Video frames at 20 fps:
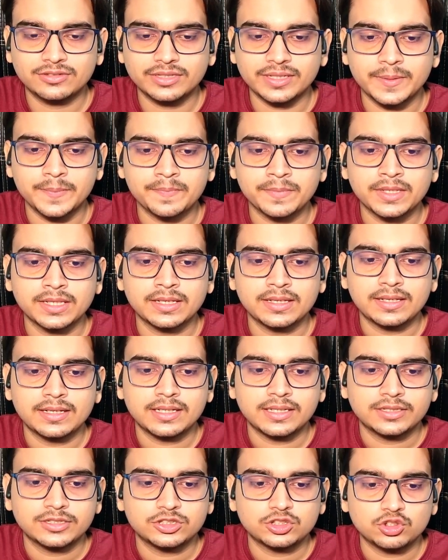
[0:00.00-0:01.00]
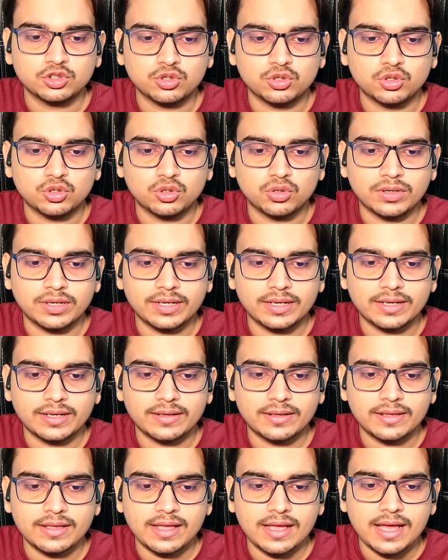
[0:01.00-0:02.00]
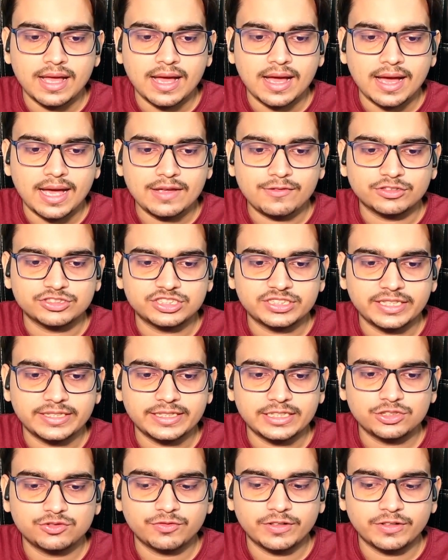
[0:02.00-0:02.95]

Okay, so I was thinking